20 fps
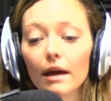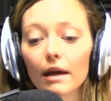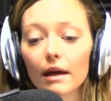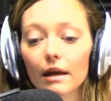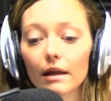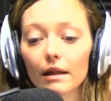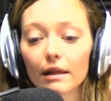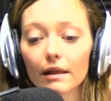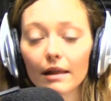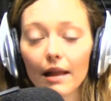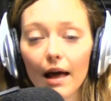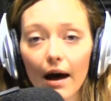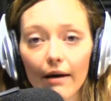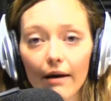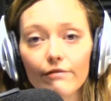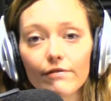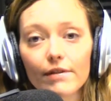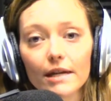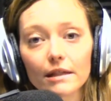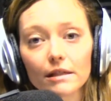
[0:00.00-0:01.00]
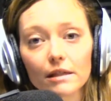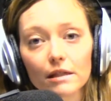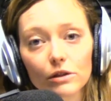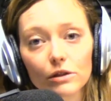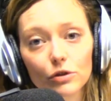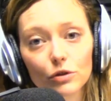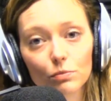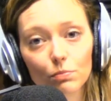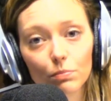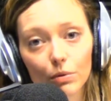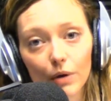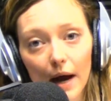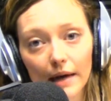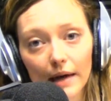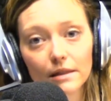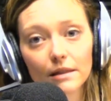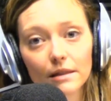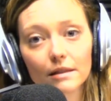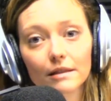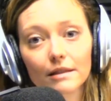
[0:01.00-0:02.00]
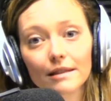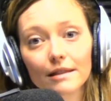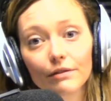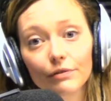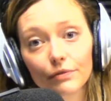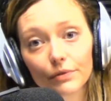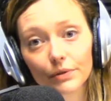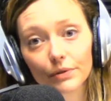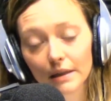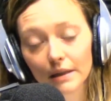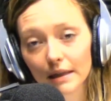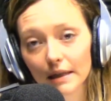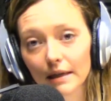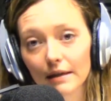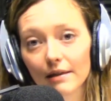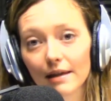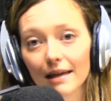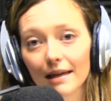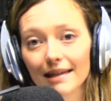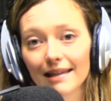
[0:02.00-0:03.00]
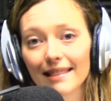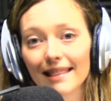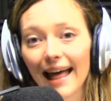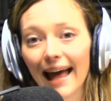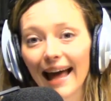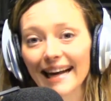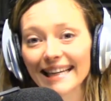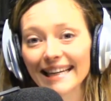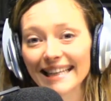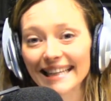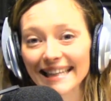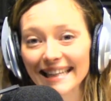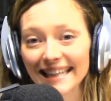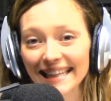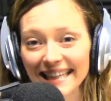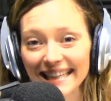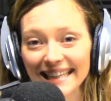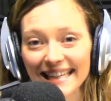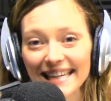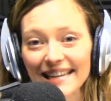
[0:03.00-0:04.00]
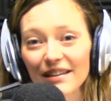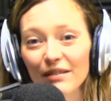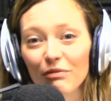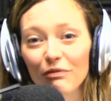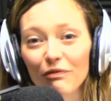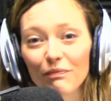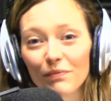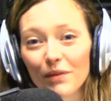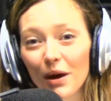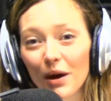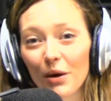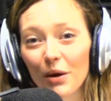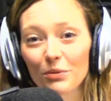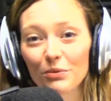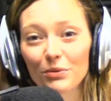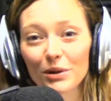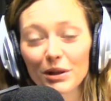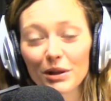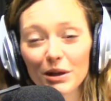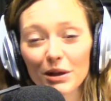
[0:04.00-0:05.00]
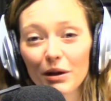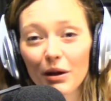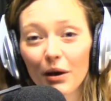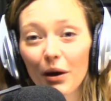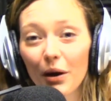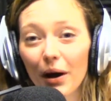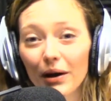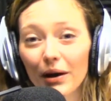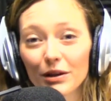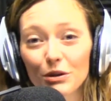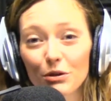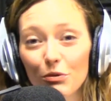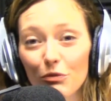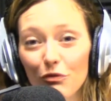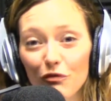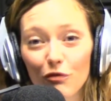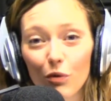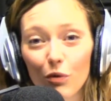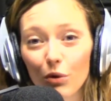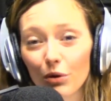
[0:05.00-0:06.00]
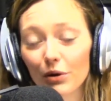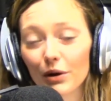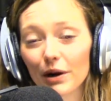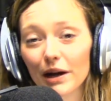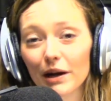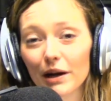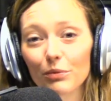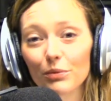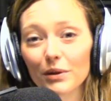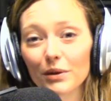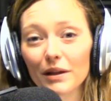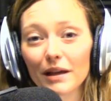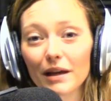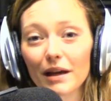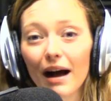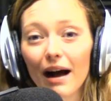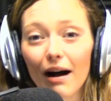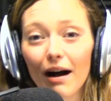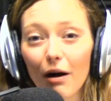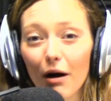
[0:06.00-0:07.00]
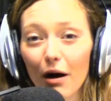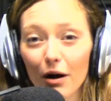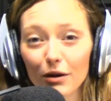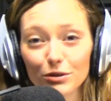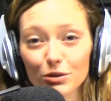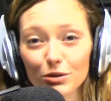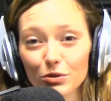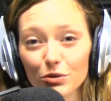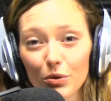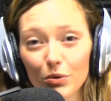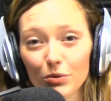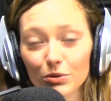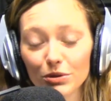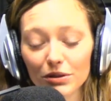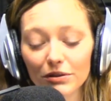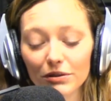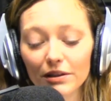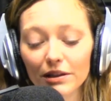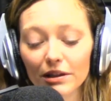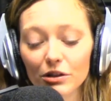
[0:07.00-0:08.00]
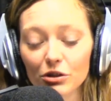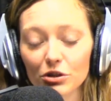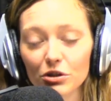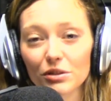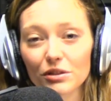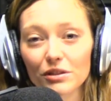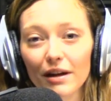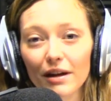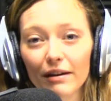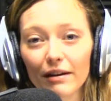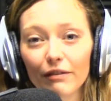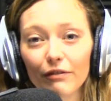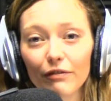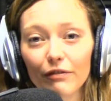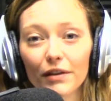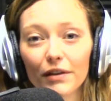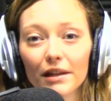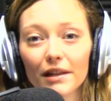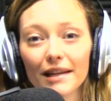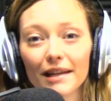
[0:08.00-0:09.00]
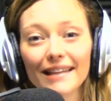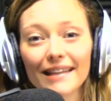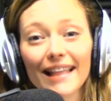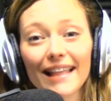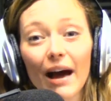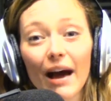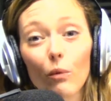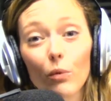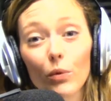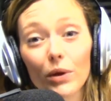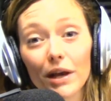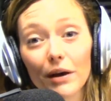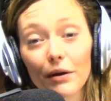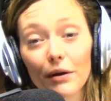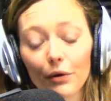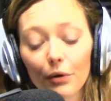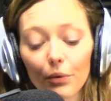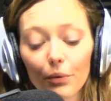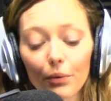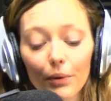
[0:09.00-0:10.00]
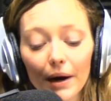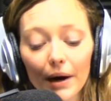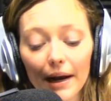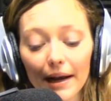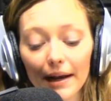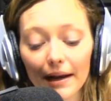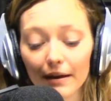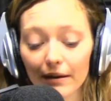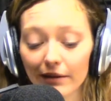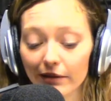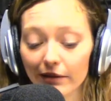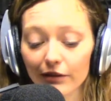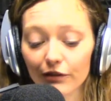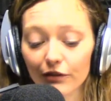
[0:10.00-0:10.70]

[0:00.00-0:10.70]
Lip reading: love is expressed differently than in that giddy, really euphoric, really, so delicious kind of feeling that we crave.